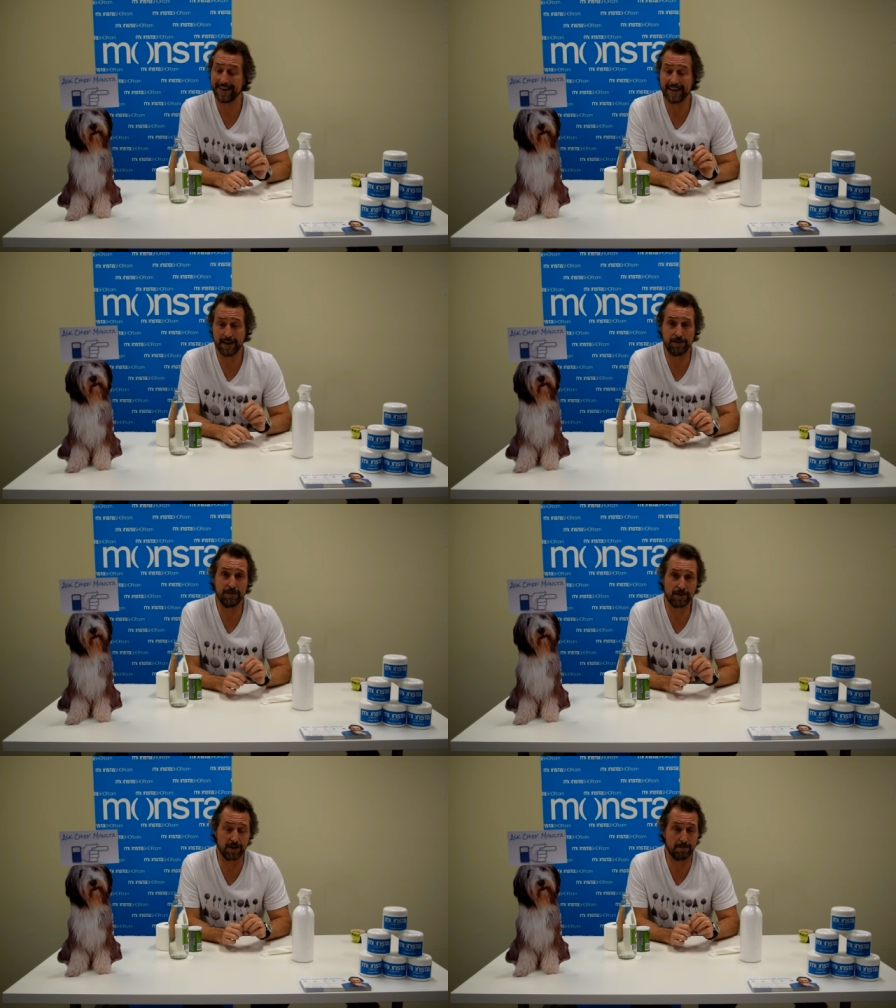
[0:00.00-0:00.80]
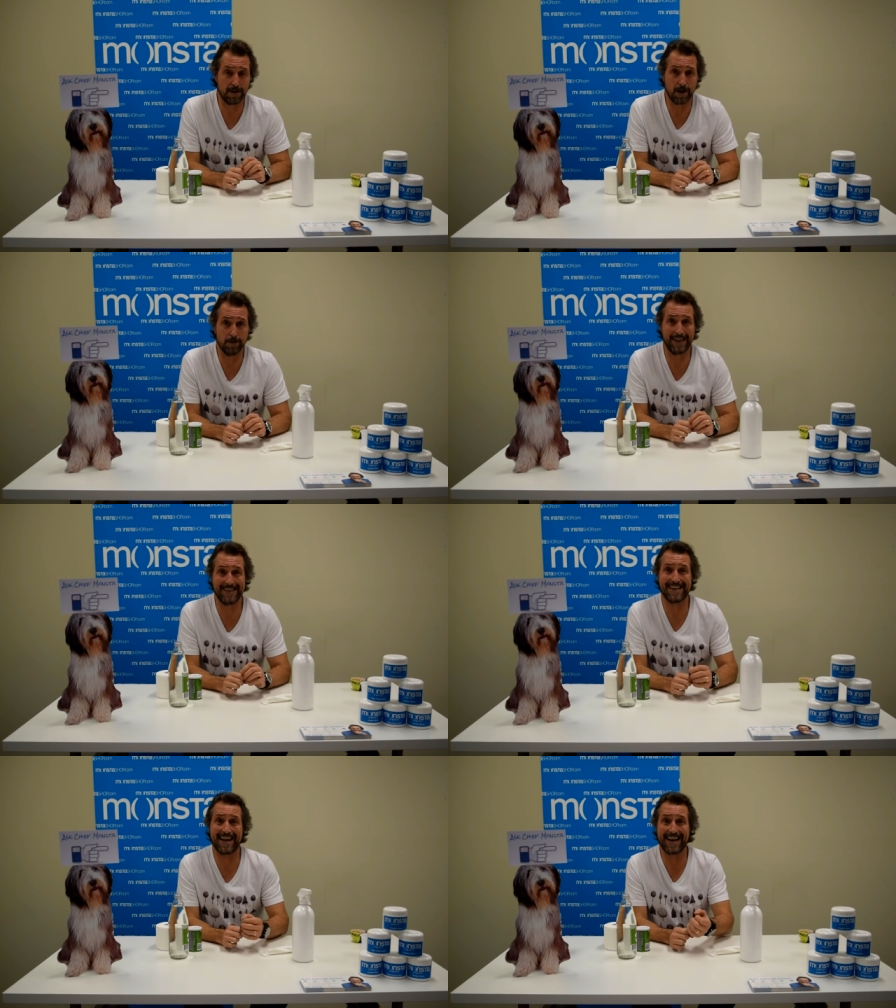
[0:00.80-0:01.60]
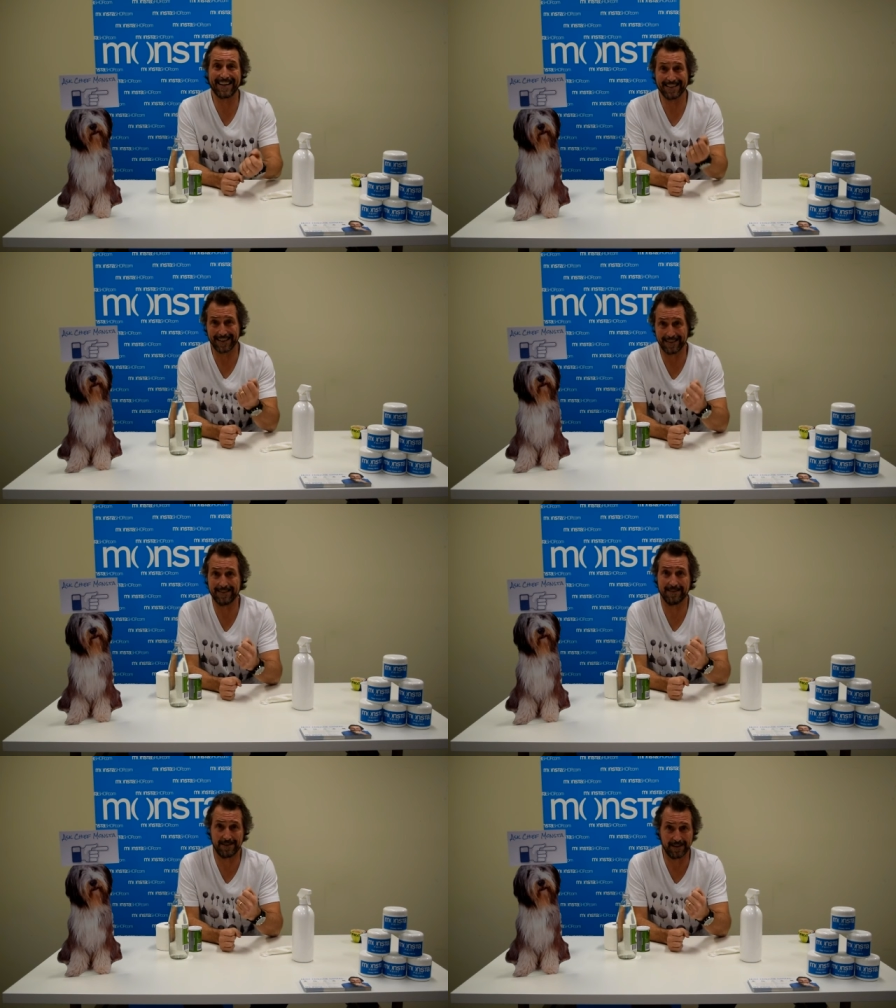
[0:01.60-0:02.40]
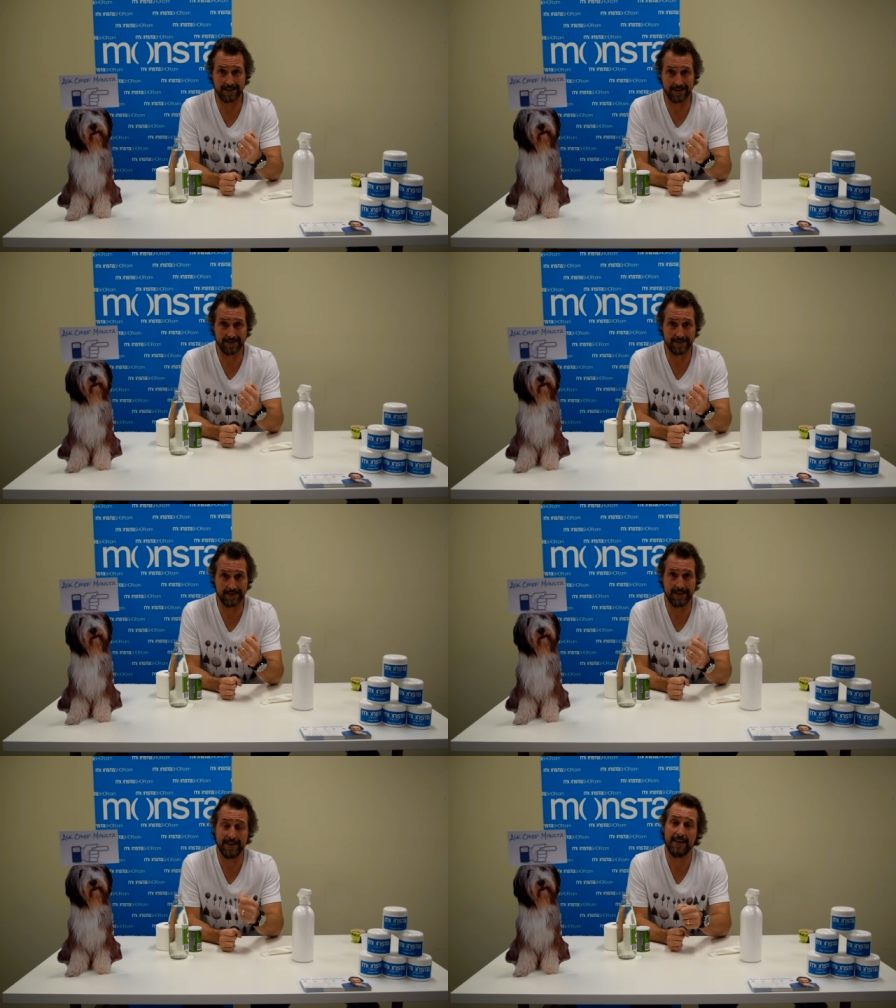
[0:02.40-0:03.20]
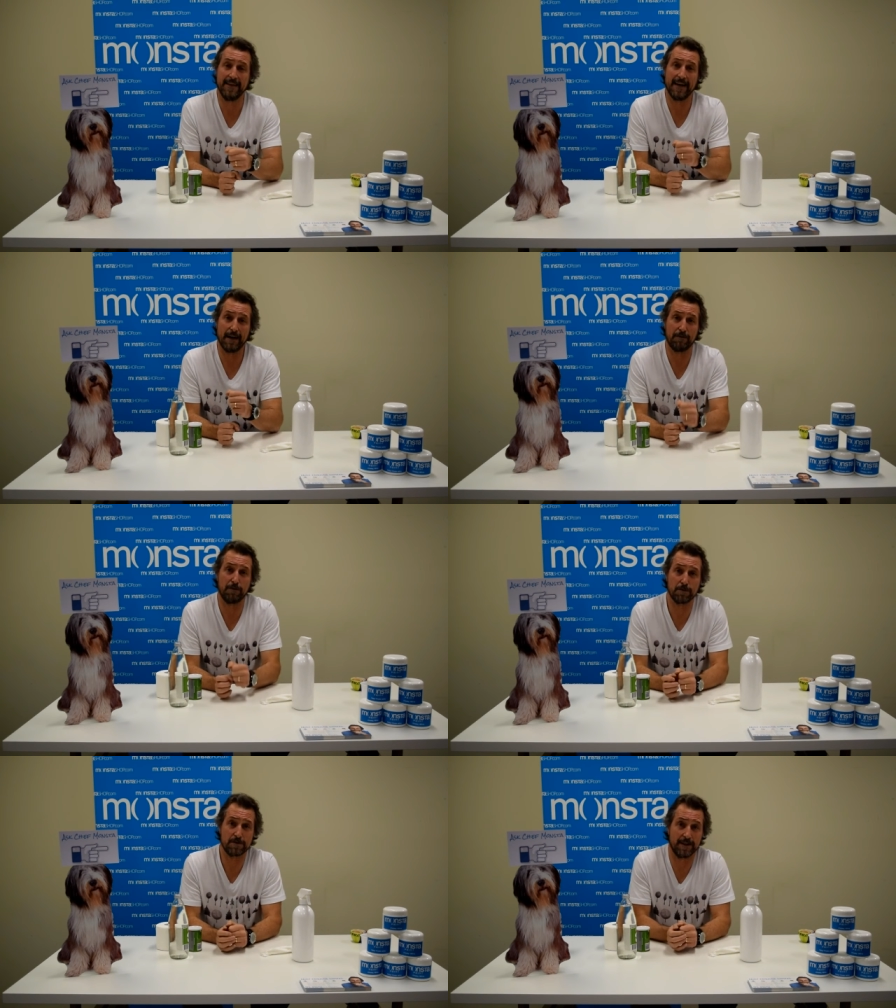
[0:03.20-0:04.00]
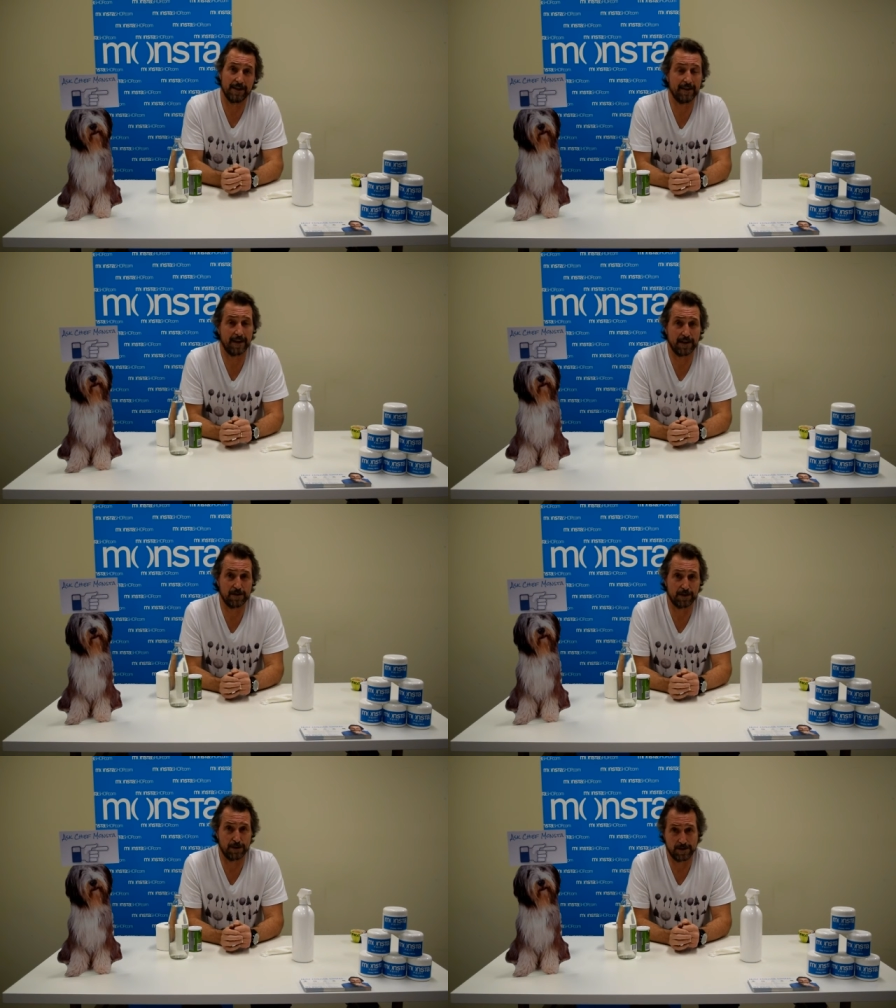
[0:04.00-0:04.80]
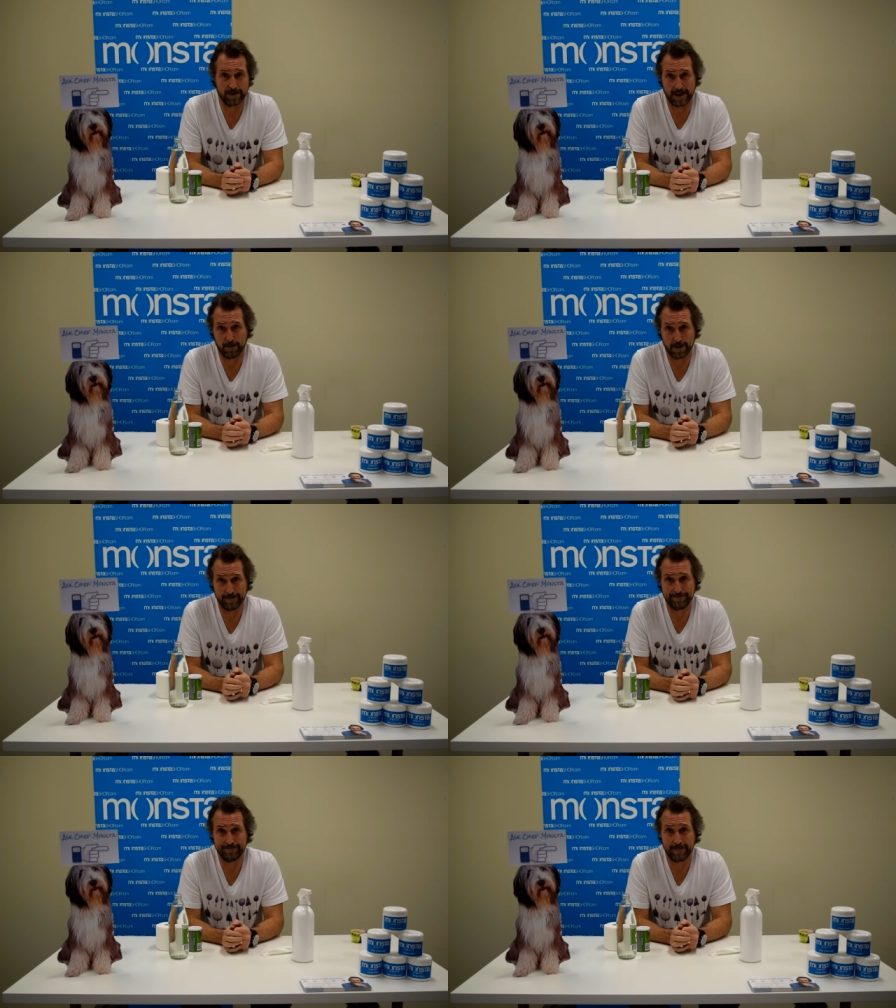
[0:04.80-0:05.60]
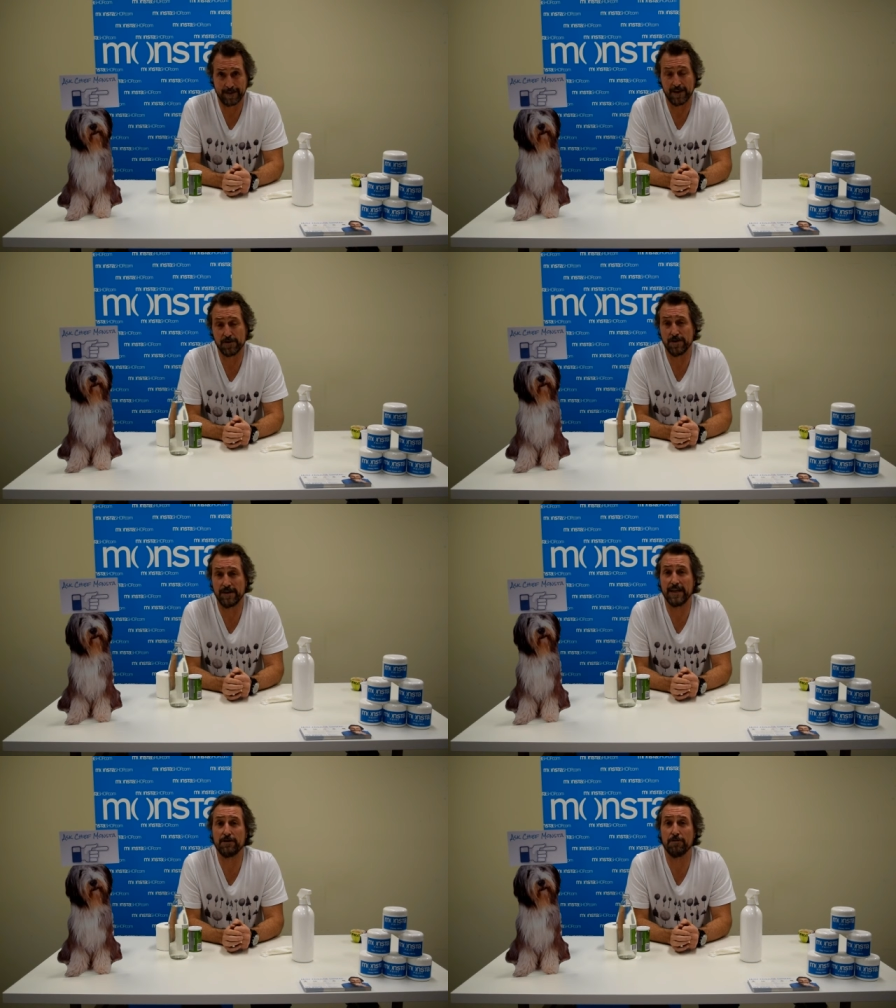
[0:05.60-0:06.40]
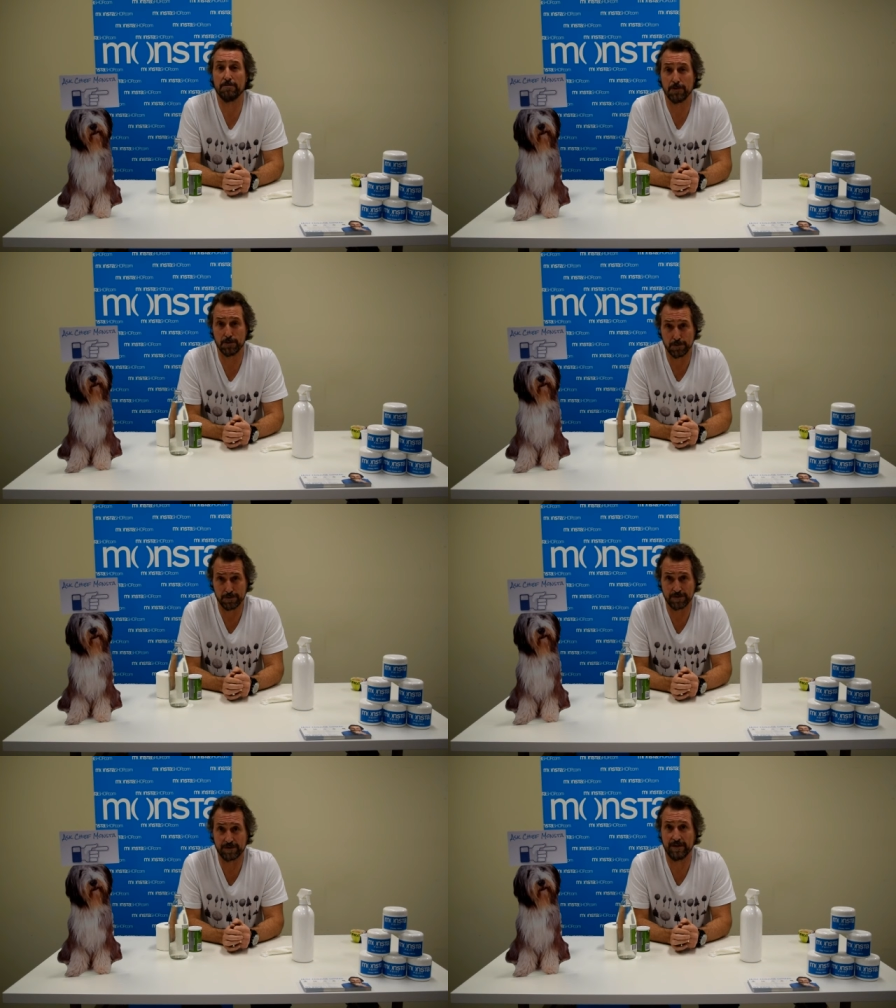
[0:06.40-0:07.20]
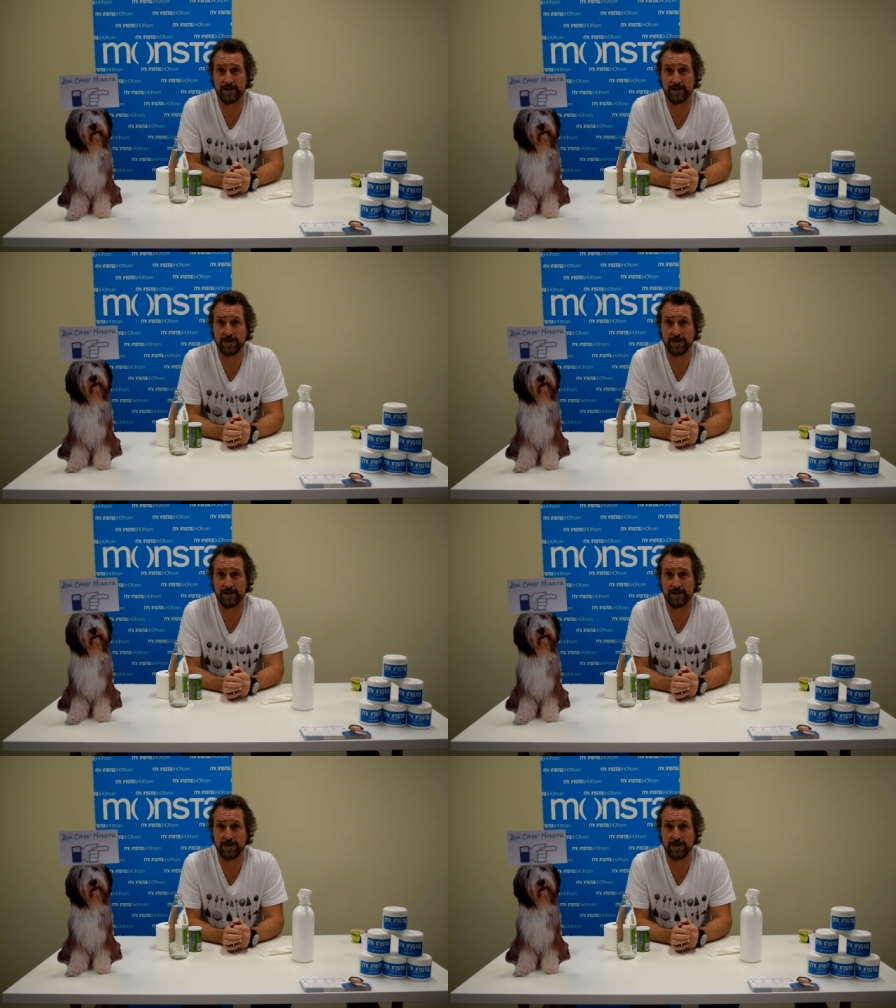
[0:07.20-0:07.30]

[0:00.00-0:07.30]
If you've got mold that is under the silicone, unfortunately, the only solution to that one is you need to remove